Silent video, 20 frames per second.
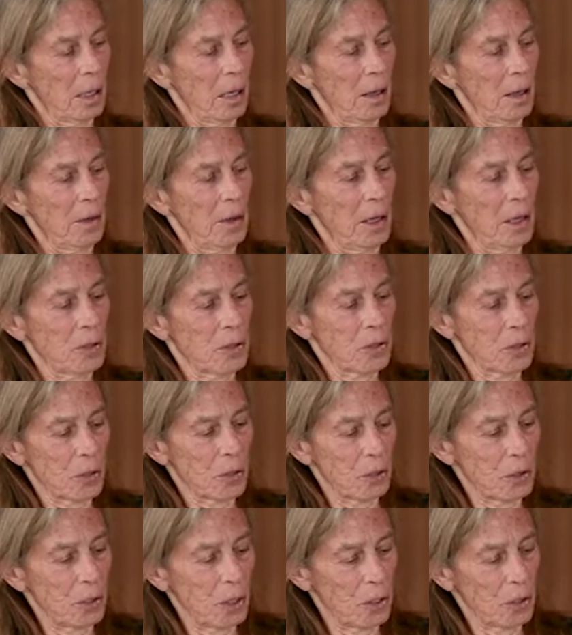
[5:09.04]
And then
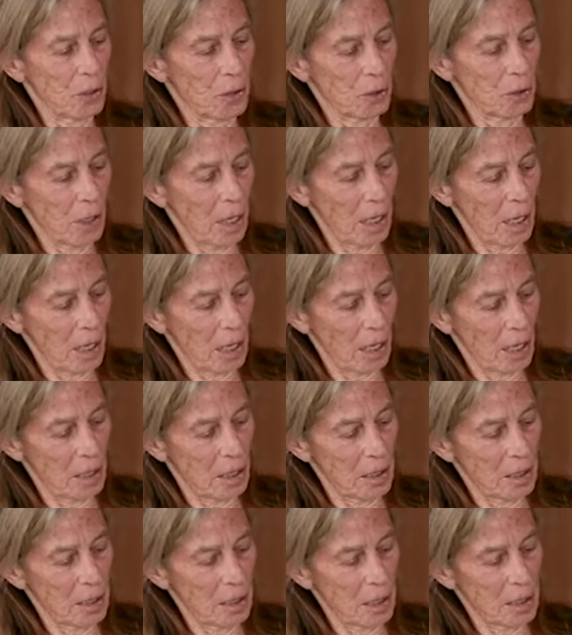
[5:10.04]
turning your
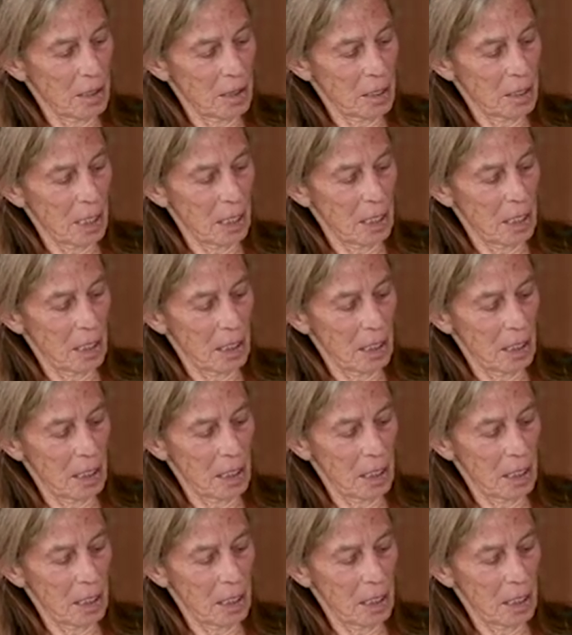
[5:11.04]
hand and taking